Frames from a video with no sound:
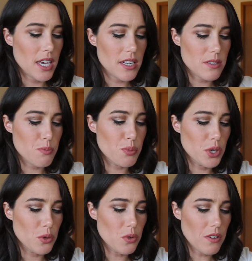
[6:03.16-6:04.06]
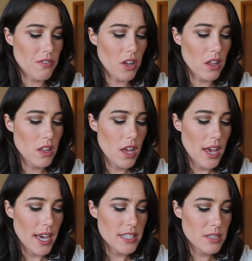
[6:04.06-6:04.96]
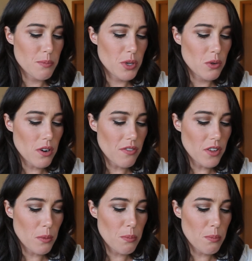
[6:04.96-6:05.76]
It is beautiful. It's a beautiful